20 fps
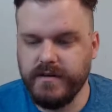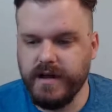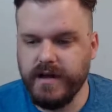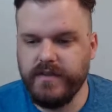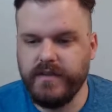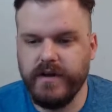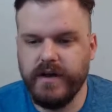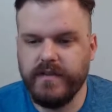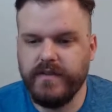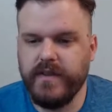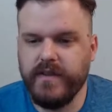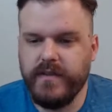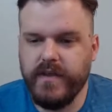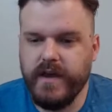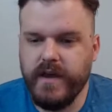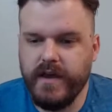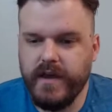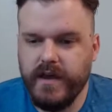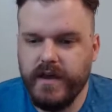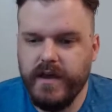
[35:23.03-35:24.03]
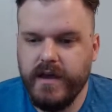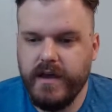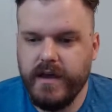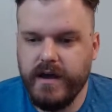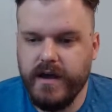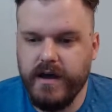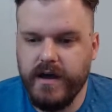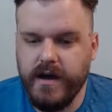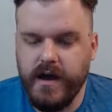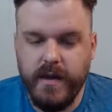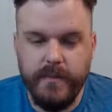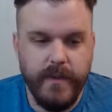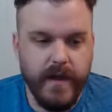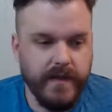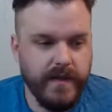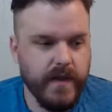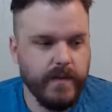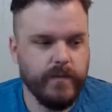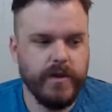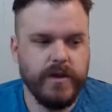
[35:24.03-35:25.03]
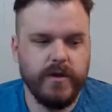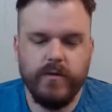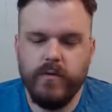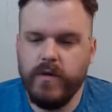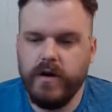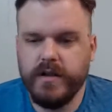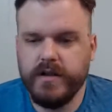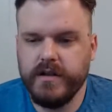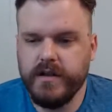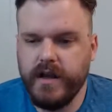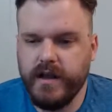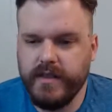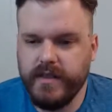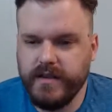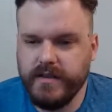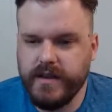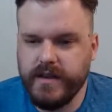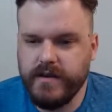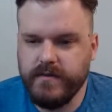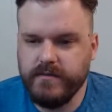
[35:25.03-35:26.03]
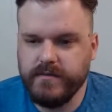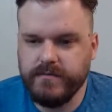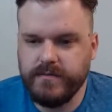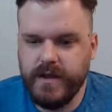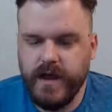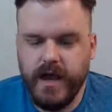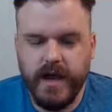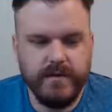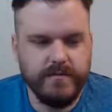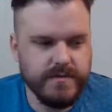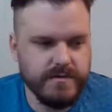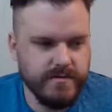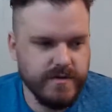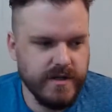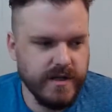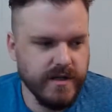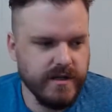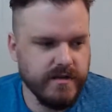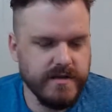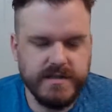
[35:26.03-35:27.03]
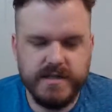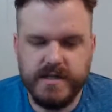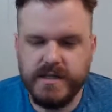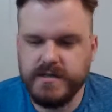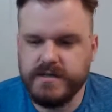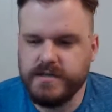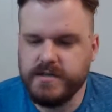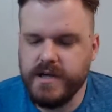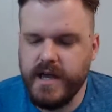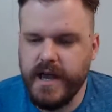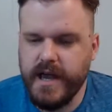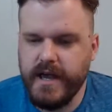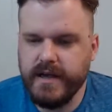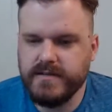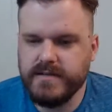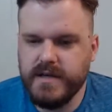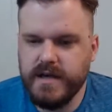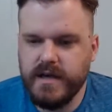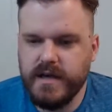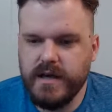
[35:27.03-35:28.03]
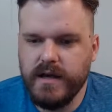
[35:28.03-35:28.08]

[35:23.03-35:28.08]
I thought that I bet them week 1. I thought that line was ridiculous against the Jags.